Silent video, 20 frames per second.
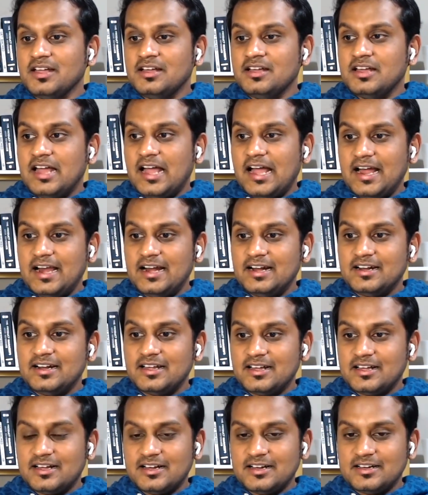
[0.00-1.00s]
and
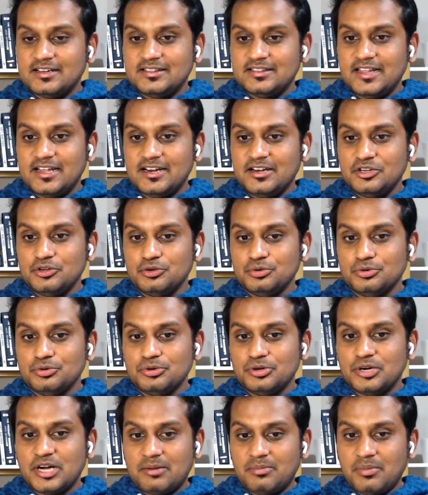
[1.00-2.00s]
then
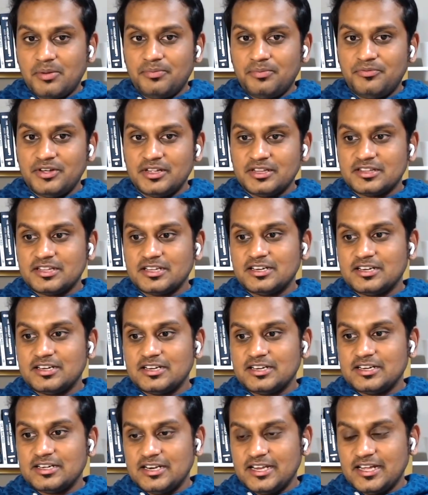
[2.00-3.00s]
you come up with
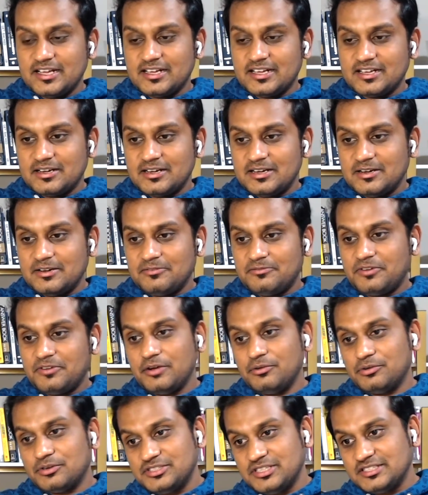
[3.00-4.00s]
like
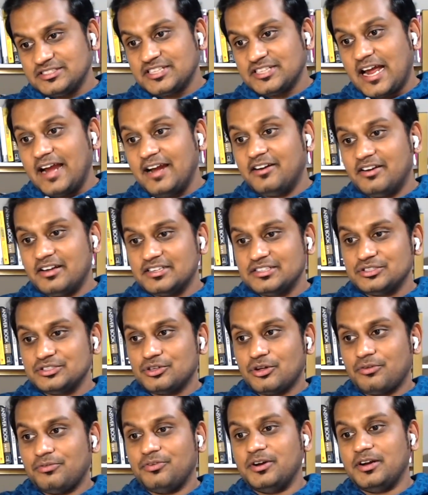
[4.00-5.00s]
5 or 6 iterations
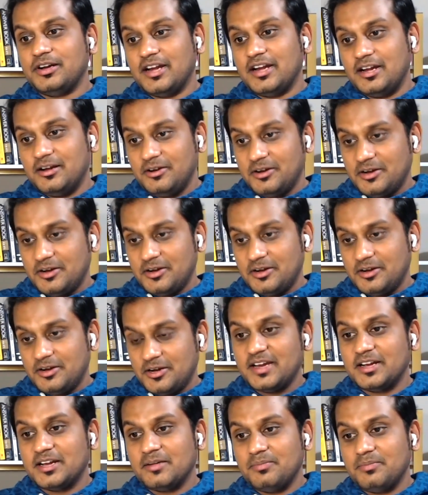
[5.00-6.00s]
of it and
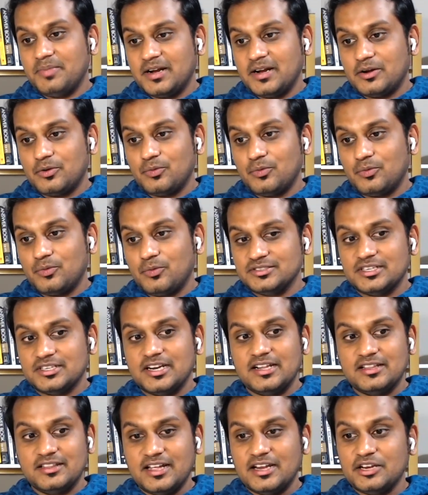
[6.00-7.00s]
make it a better version,
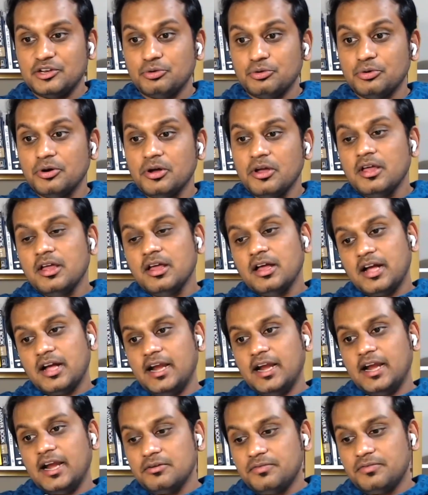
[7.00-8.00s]
and then you
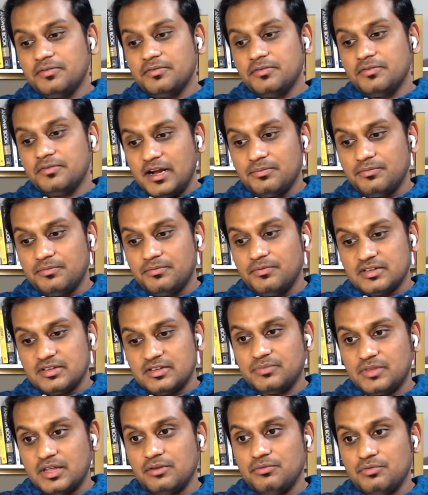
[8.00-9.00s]
kind of end up with
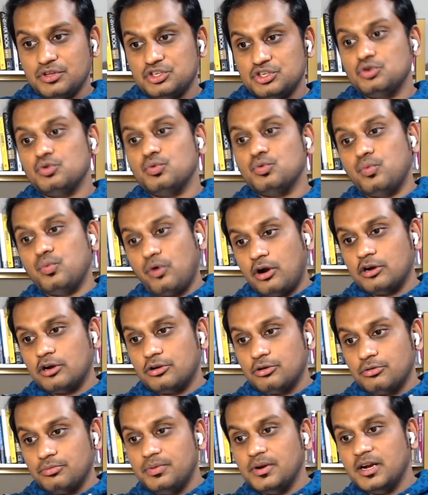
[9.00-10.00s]
something which you want
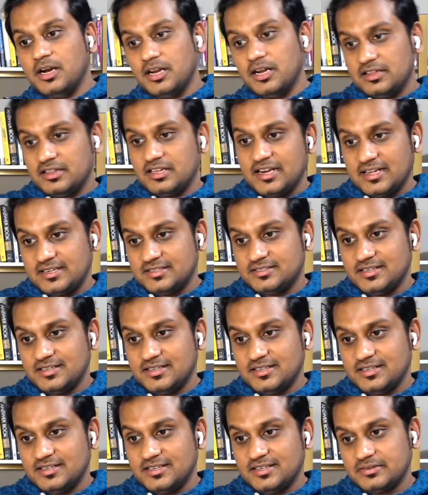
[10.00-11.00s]
to build in the next
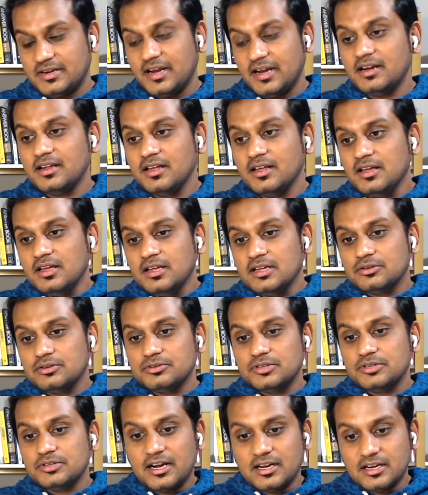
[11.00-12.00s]
6 months, right? So
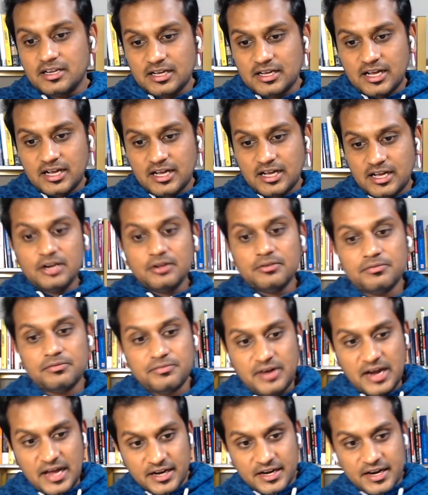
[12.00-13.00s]
that kind of
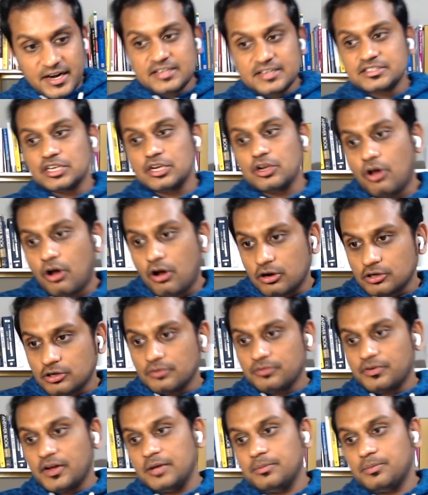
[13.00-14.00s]
validates a lot
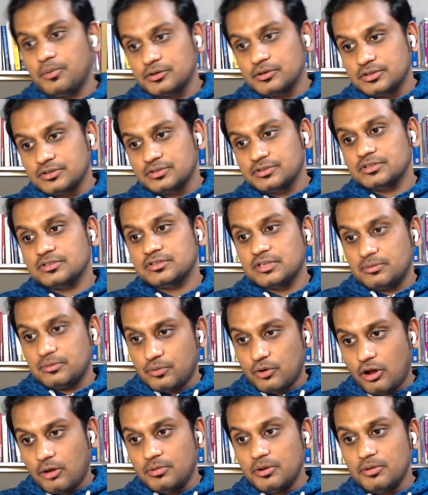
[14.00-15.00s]
of hypotheses and
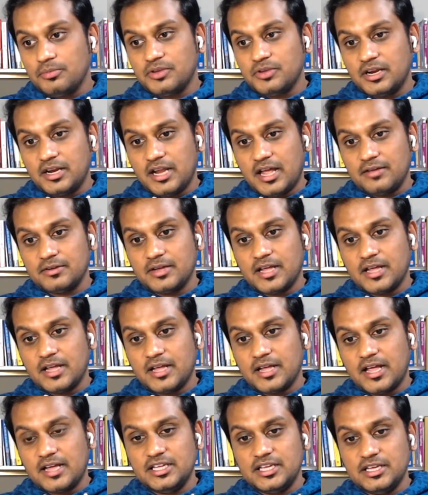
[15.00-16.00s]
problems, and
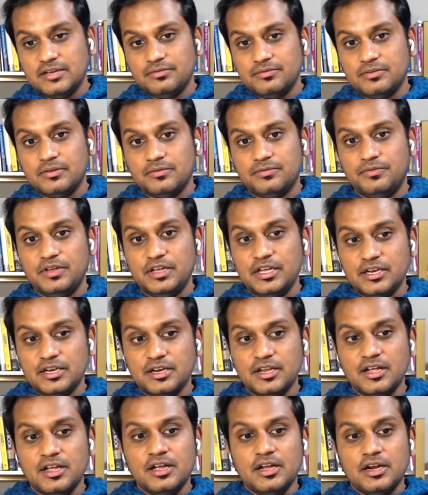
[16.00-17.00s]
actually gives the feel
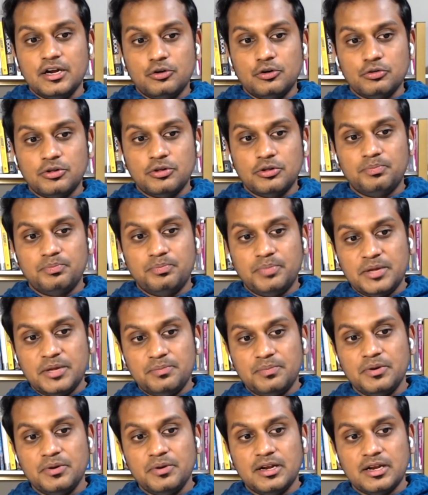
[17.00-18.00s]
to the
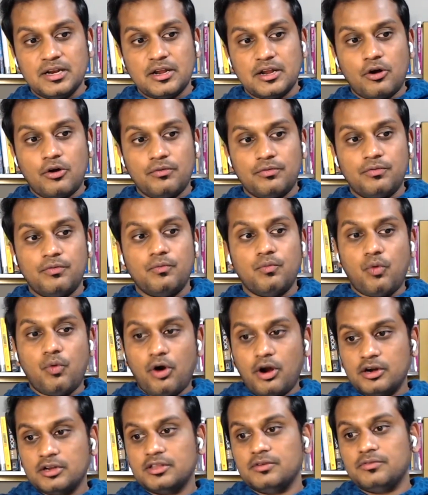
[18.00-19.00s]
people of
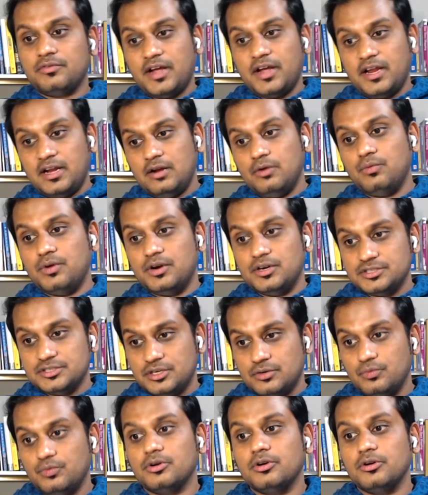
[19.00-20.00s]
what the final
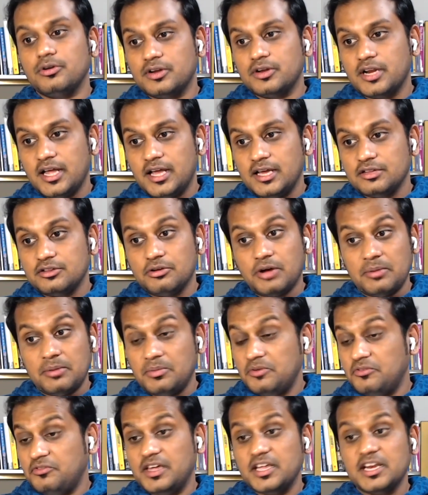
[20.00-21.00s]
version would look like. So I'm
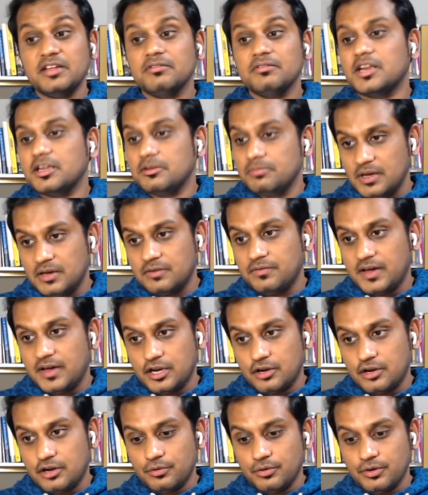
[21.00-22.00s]
a very very big
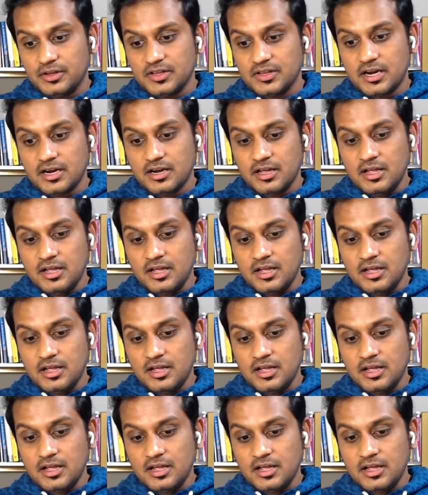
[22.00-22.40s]
fan of doing that.